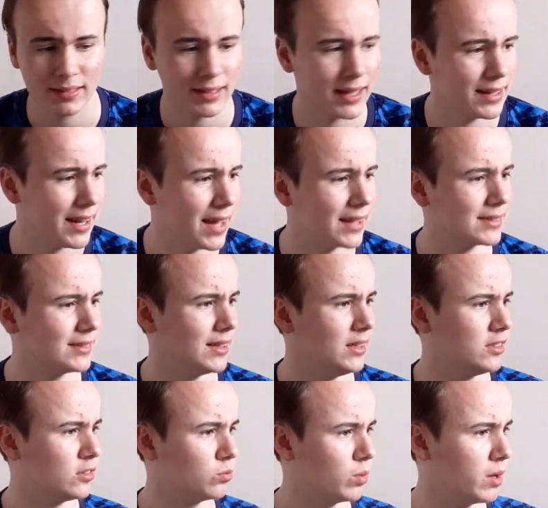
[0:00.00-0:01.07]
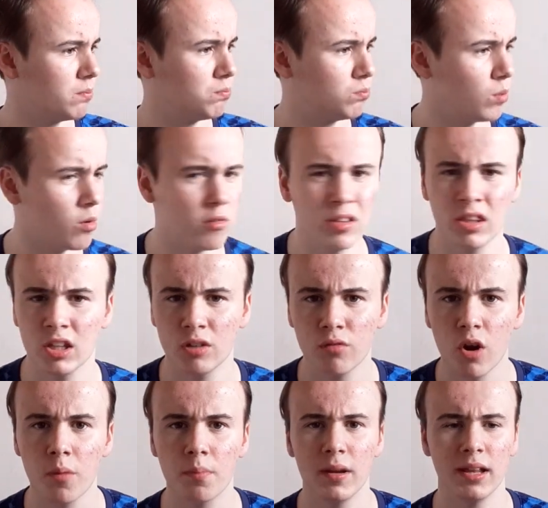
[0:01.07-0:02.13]
And then next season we're, we're in the
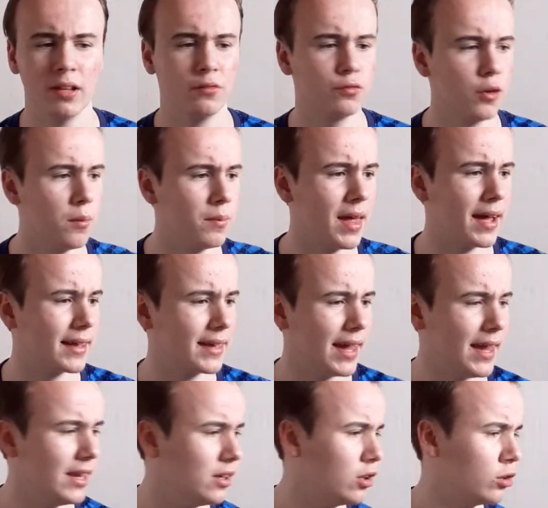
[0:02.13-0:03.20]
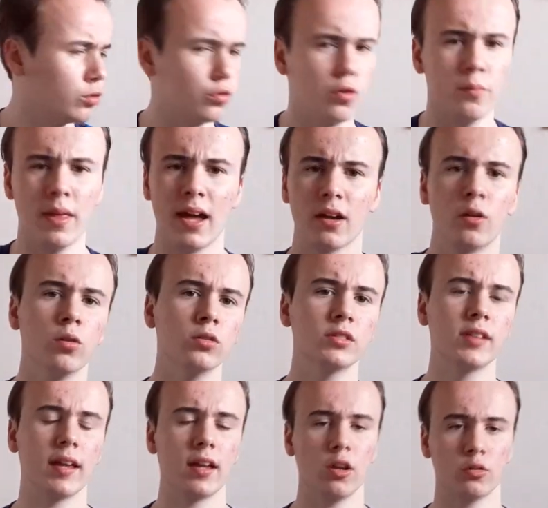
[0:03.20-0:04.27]
Europa League from that Kane goes, from that
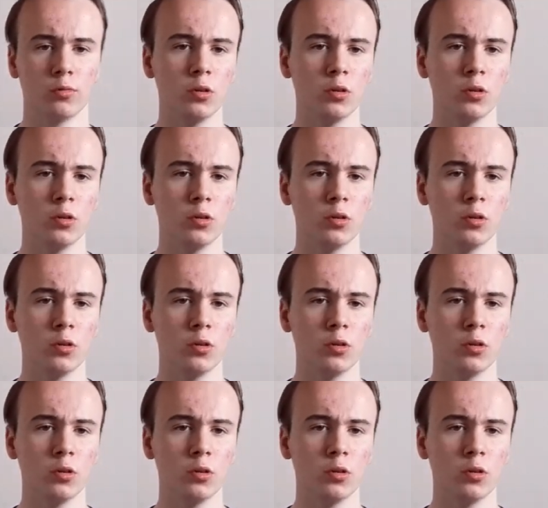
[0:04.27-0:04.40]
Conte goes.